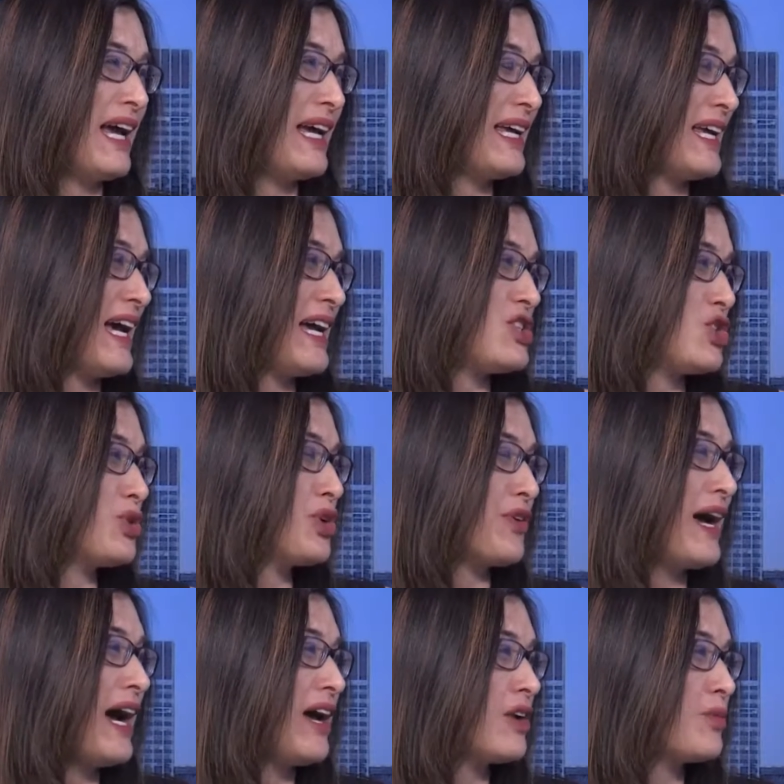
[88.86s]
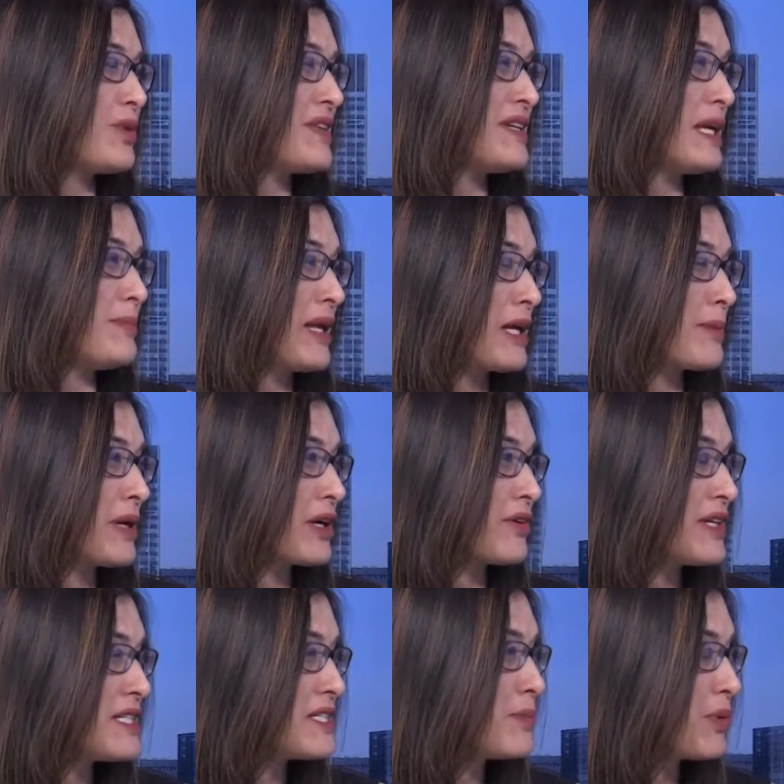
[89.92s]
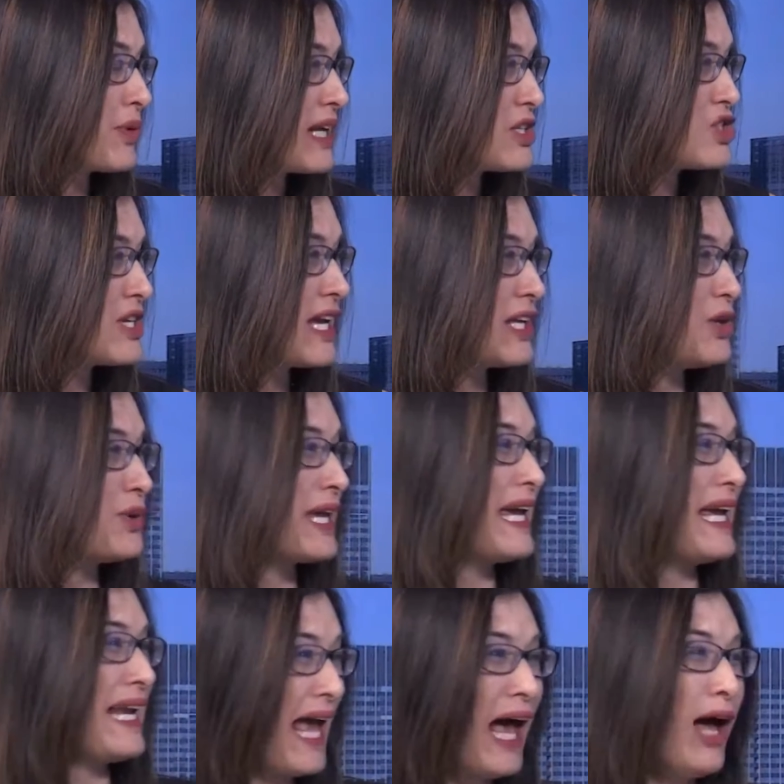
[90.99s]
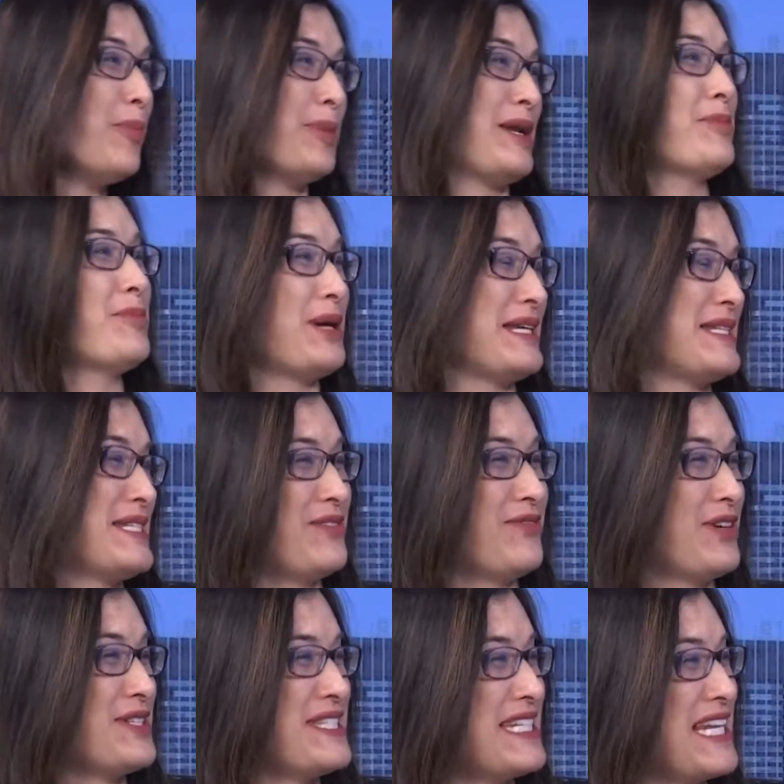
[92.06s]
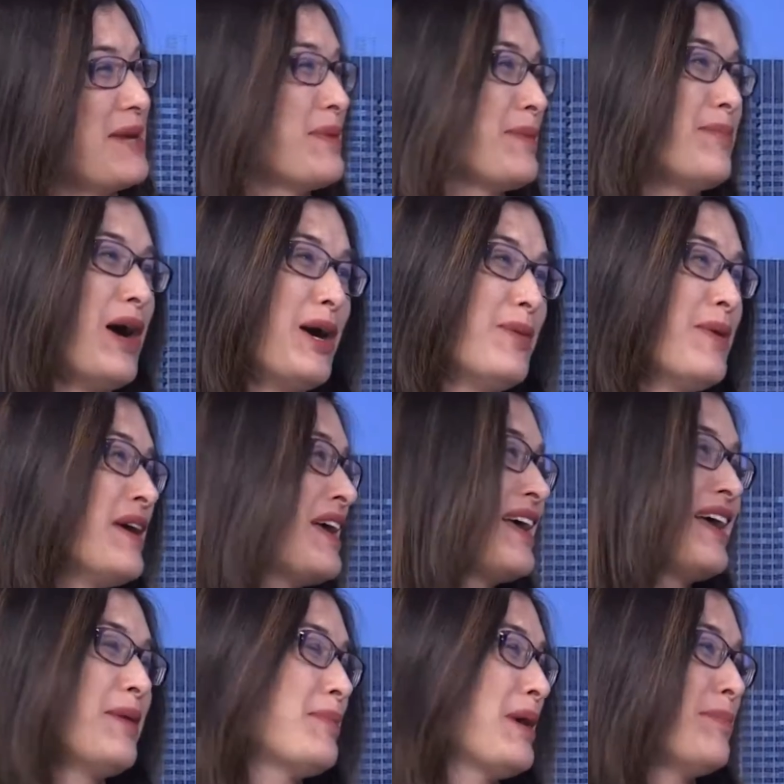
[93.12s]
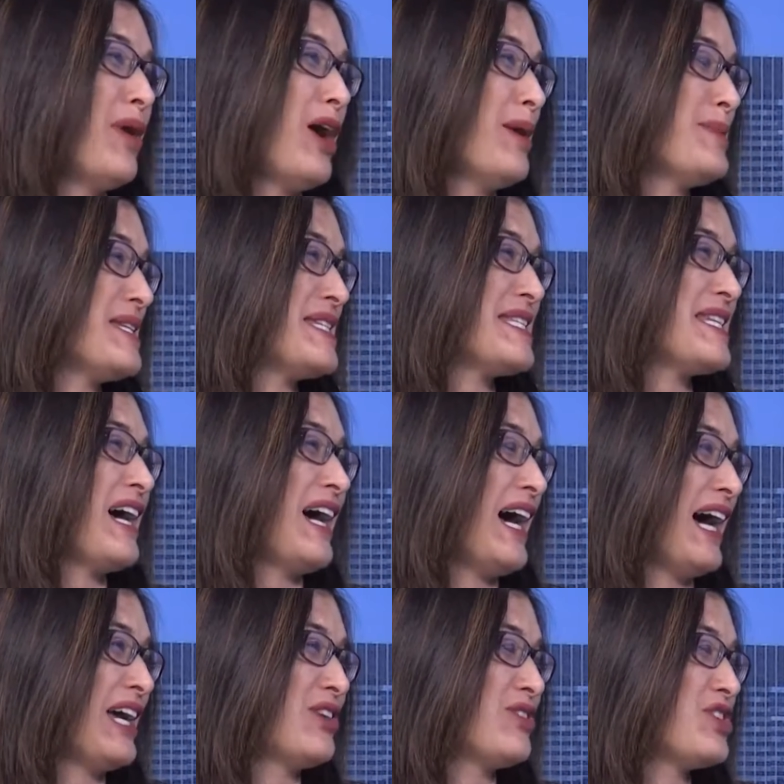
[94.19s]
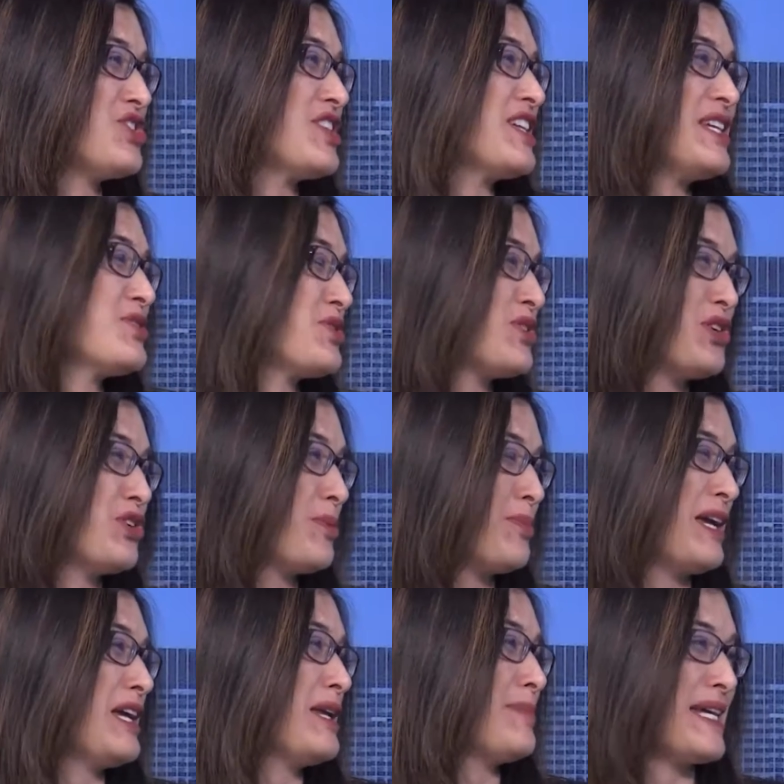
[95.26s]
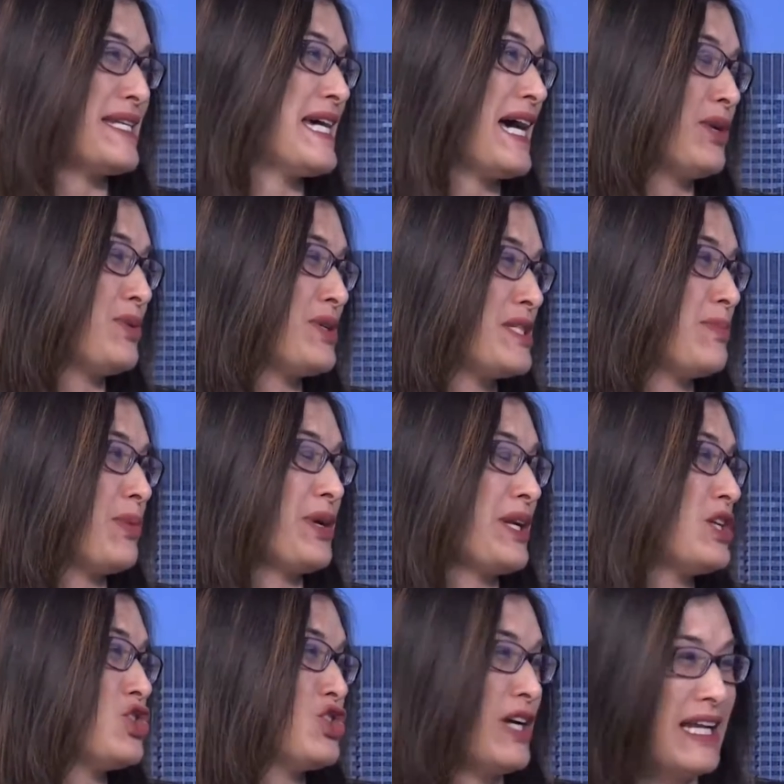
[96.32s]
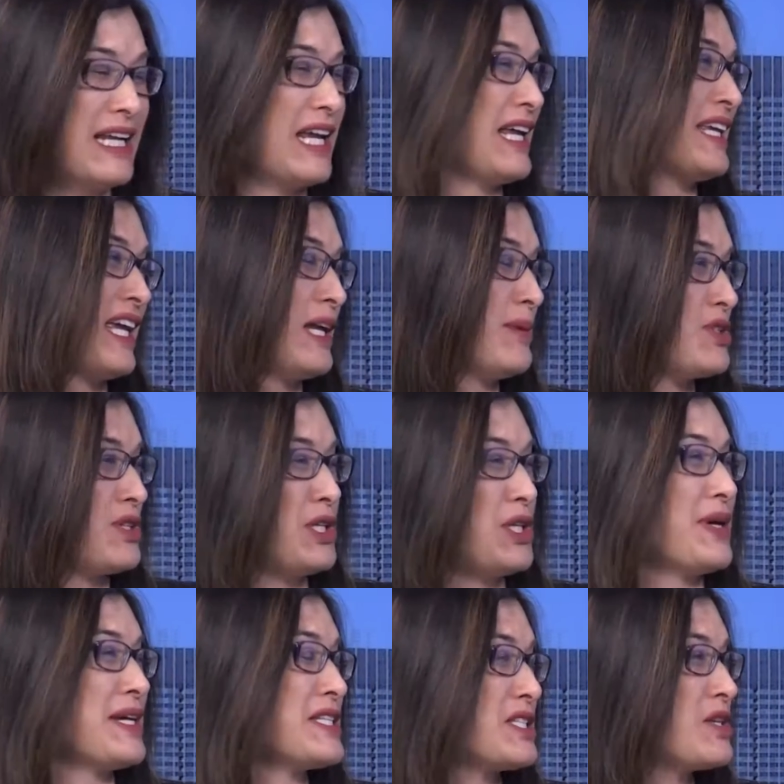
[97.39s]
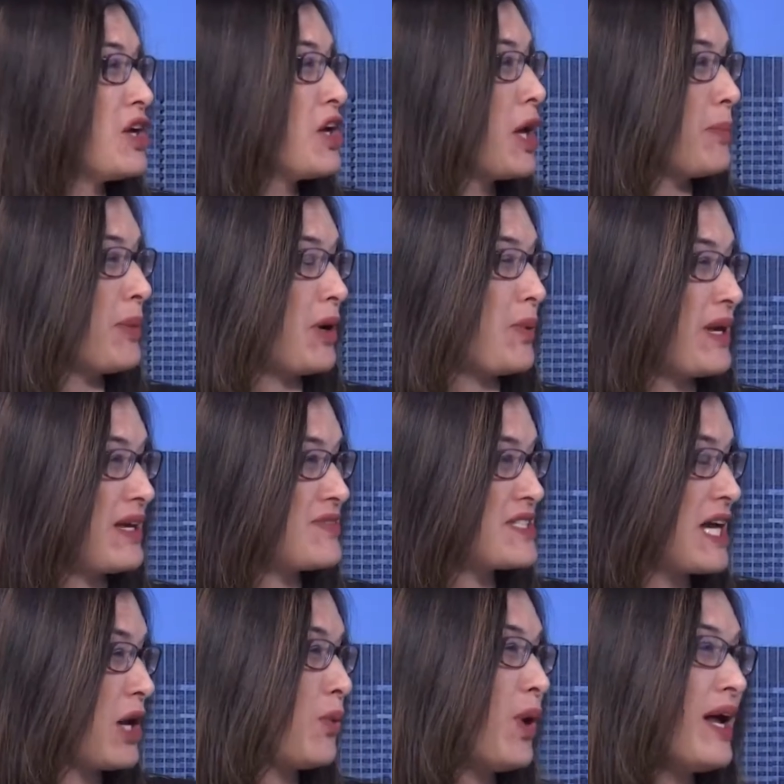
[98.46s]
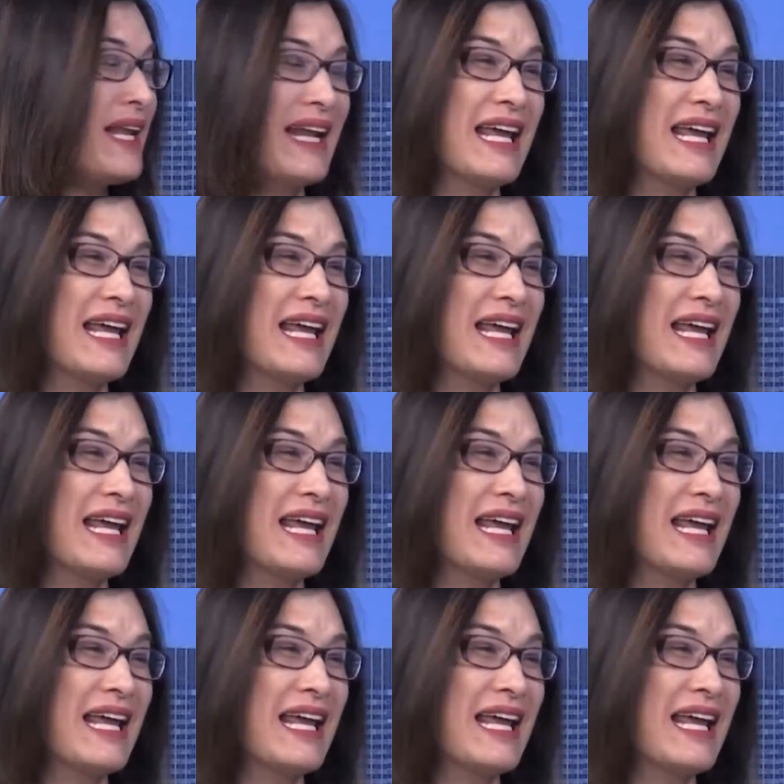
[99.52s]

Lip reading: I joke around with a name like Margarita Maria Cheng. You can't help but embrace diversity. And my mom is Irish and Eastern European. My dad was born in China and came to the U.S. by way of Taiwan.